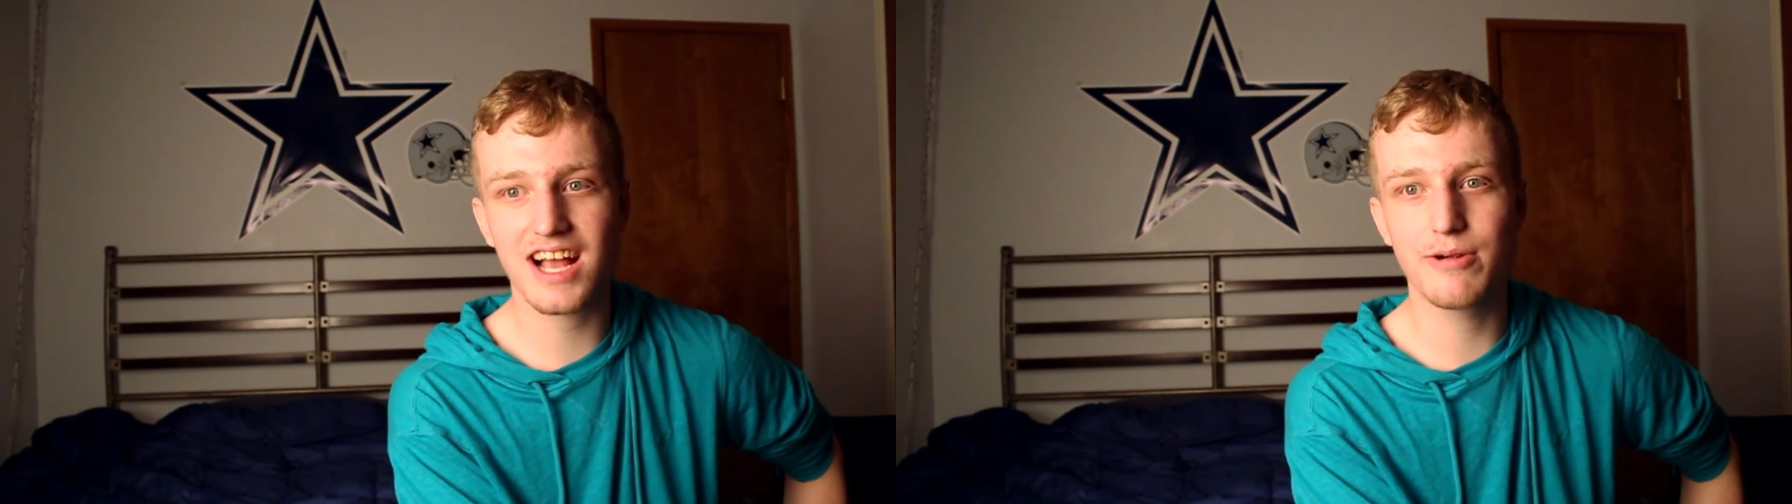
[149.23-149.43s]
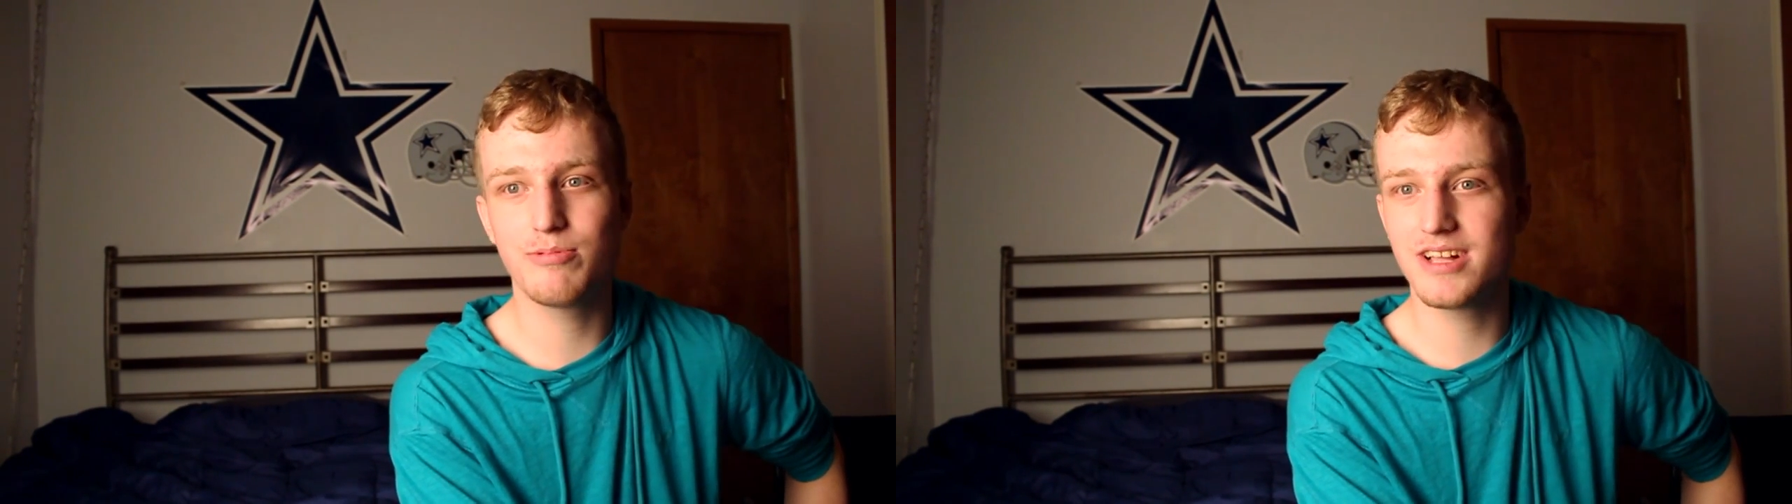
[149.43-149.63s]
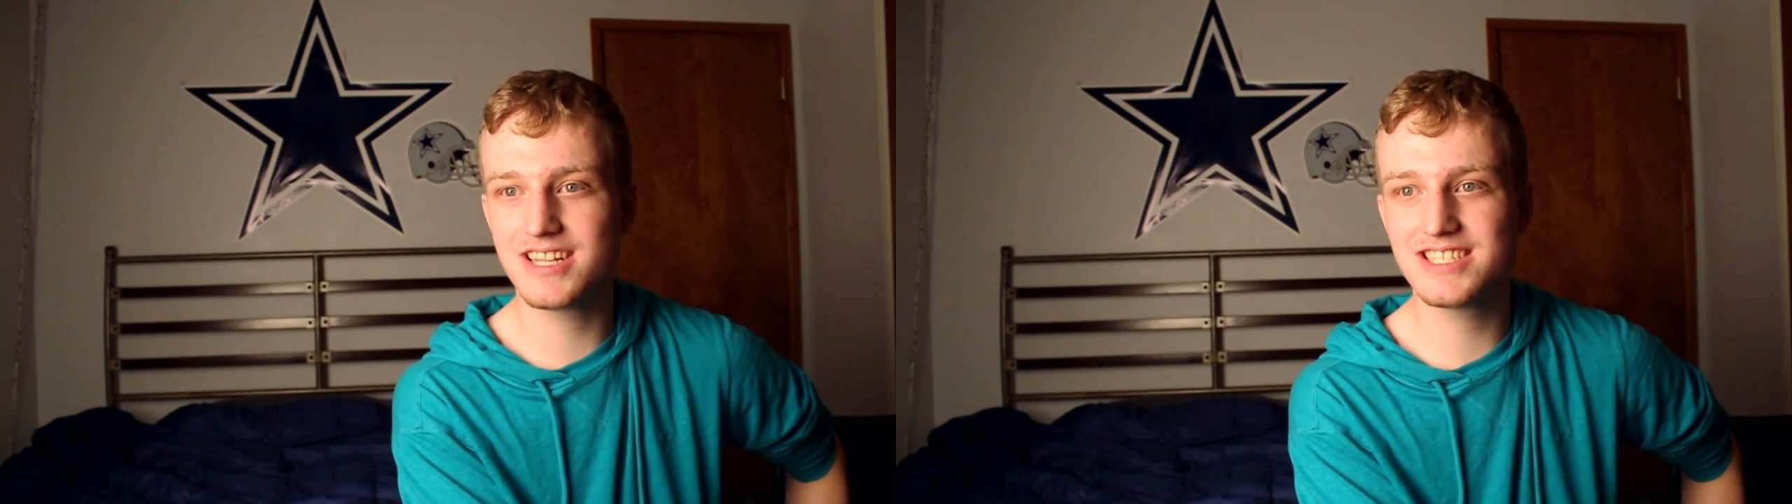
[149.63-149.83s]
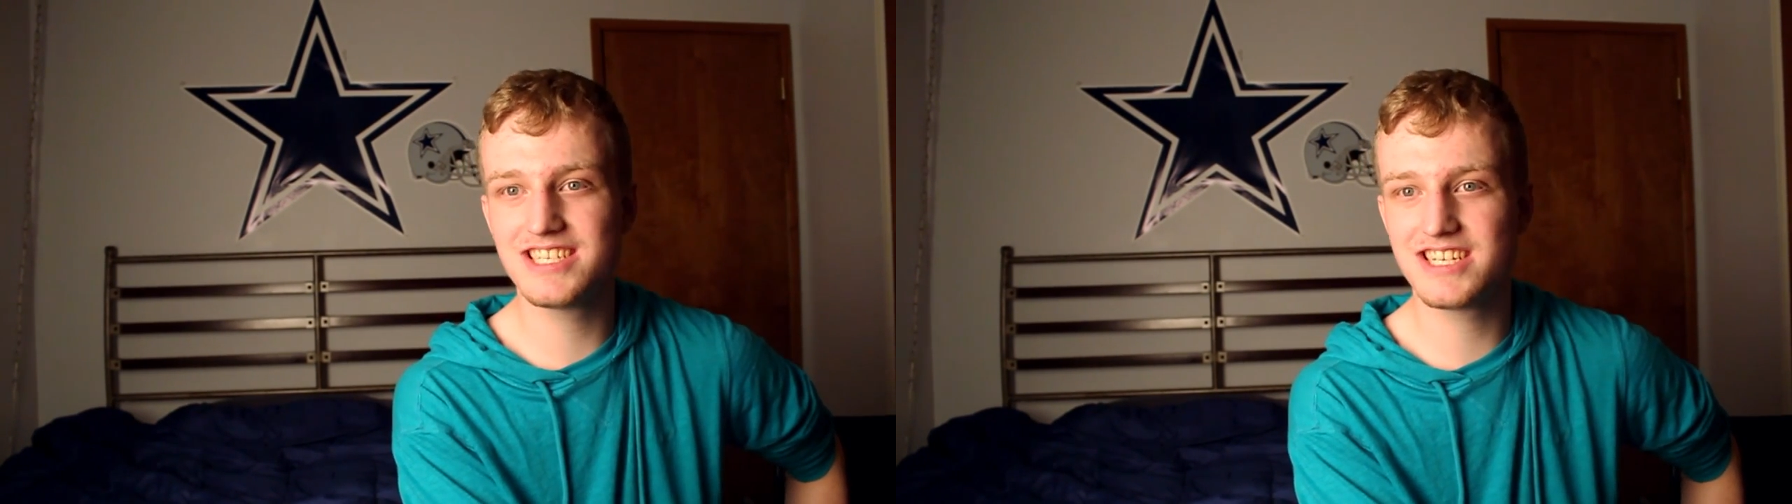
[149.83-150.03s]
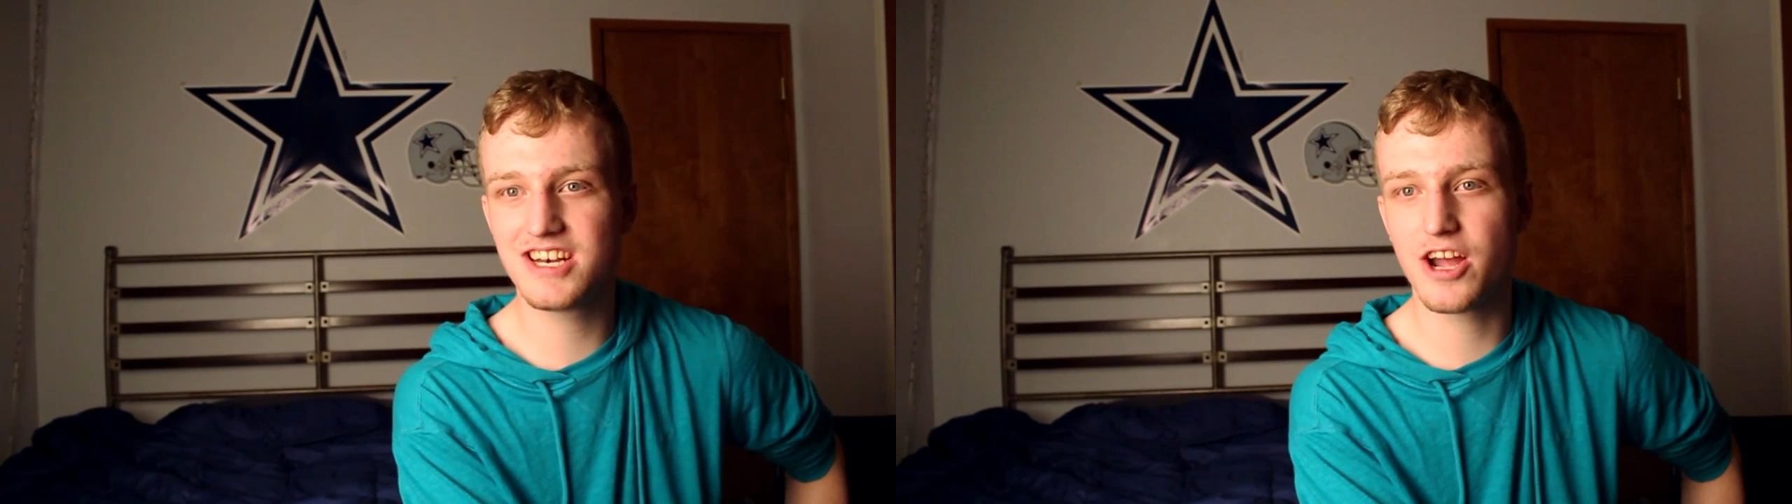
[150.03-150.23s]
I really
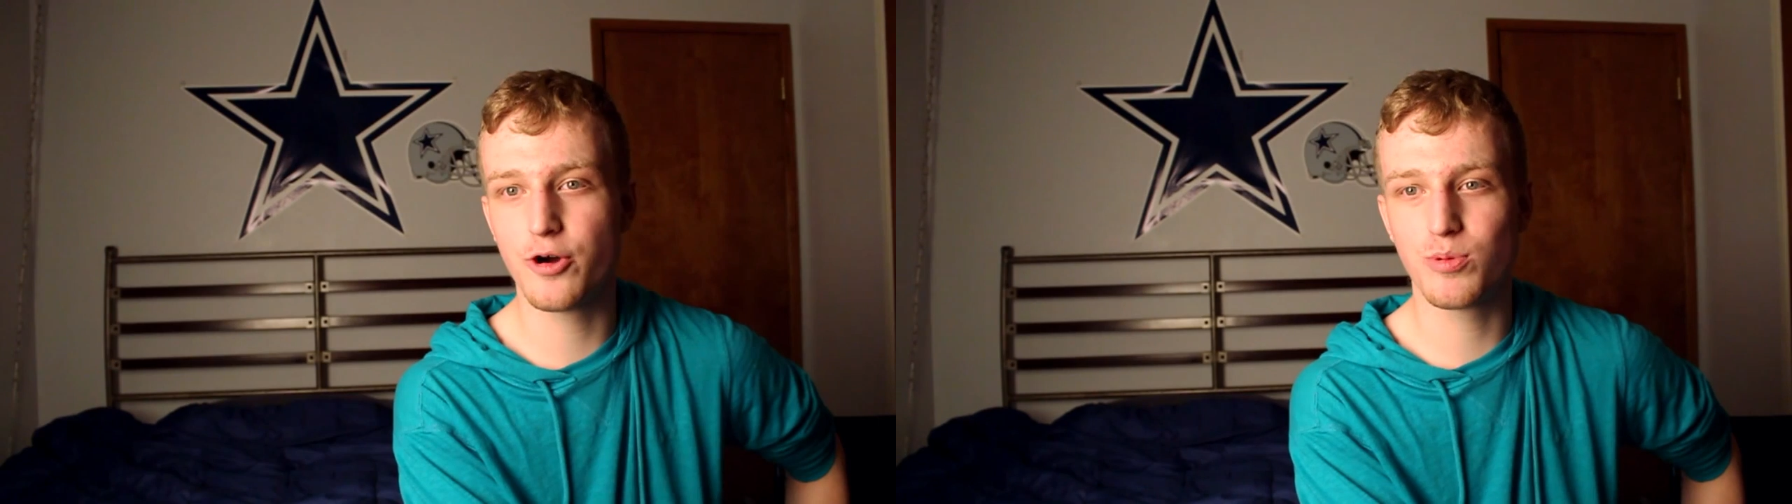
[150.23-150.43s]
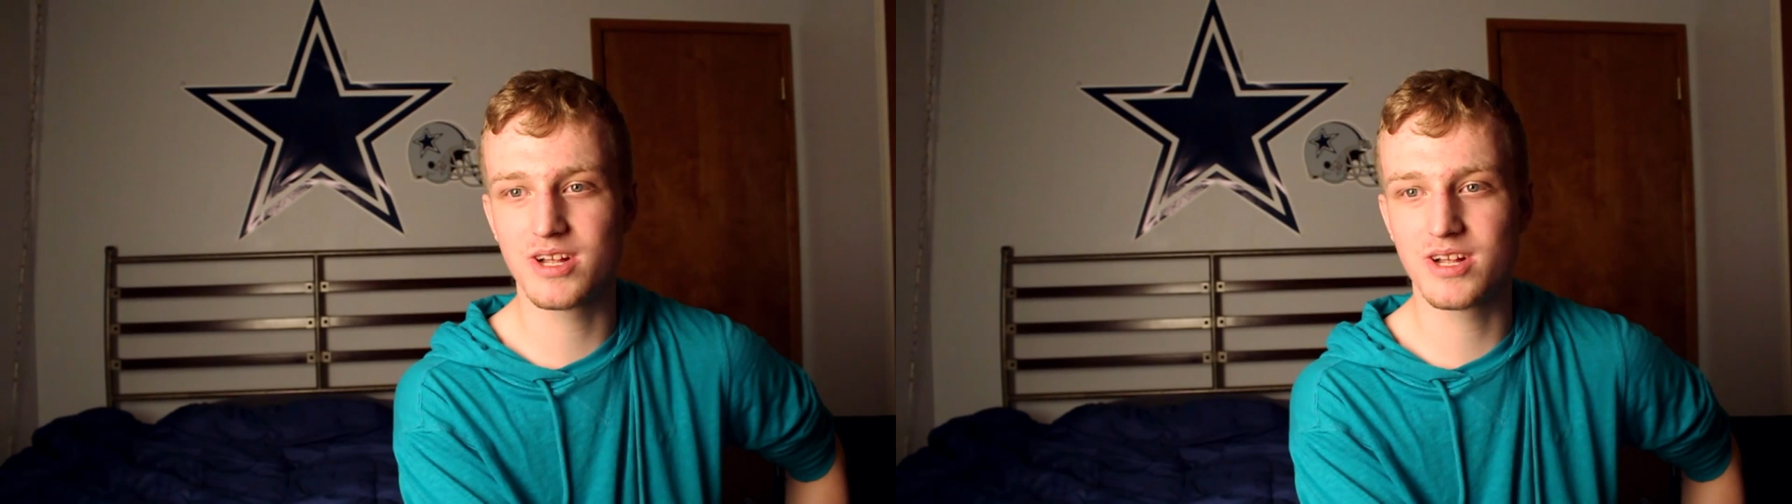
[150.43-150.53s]
didn't know